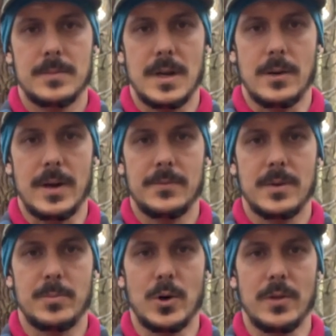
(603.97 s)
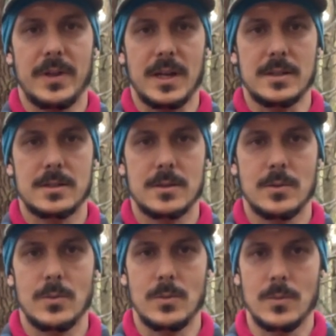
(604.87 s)
Anyway, the important thing is,
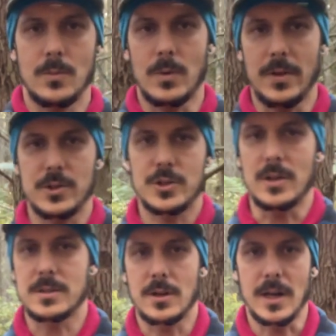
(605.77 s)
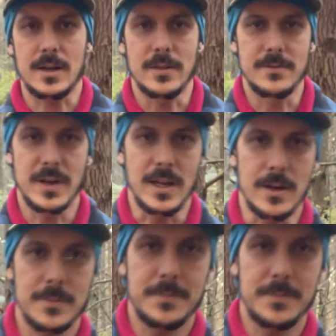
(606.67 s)
what do the shots look like on the video?